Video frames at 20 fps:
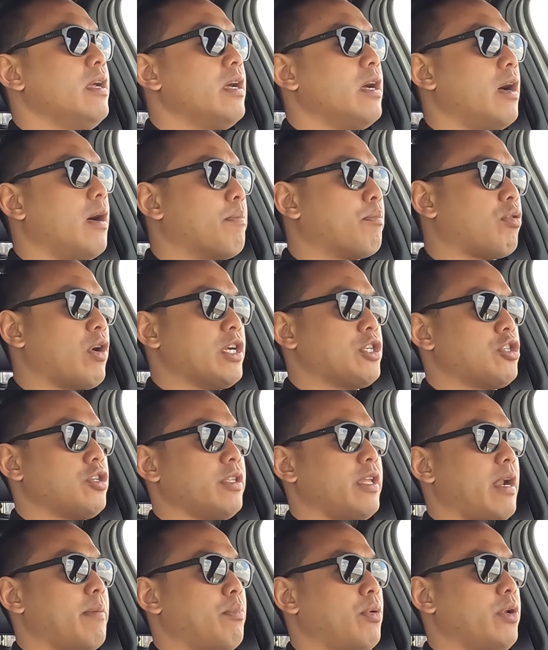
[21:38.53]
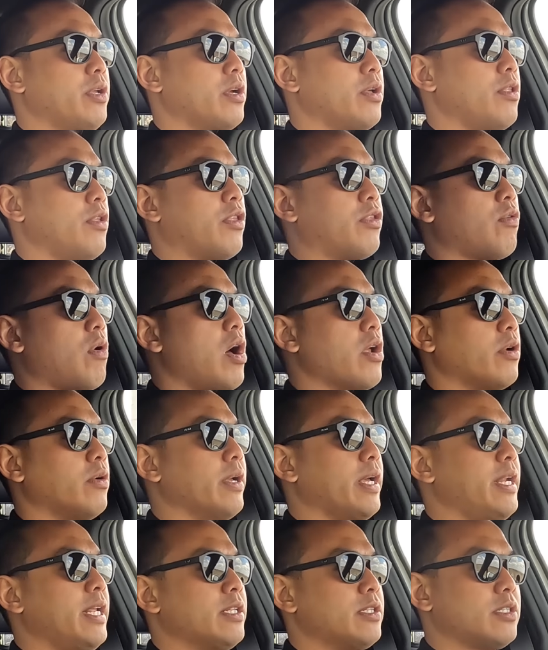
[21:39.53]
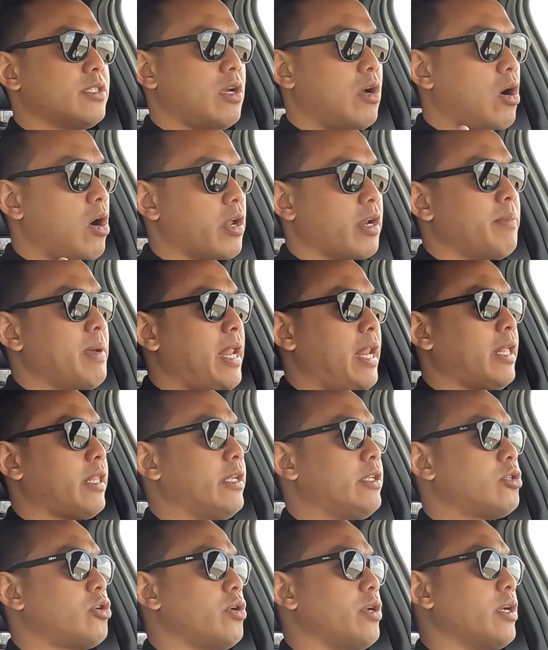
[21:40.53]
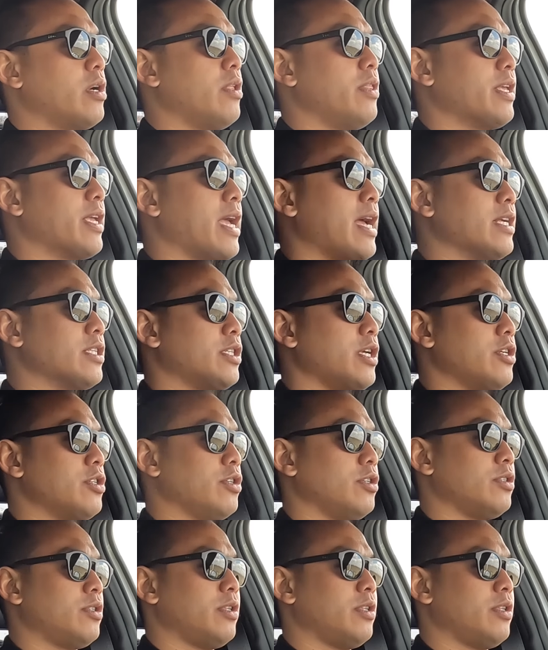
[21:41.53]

uh, pressure that I'm putting on the throttle, and it's automatically turning on the gas engine.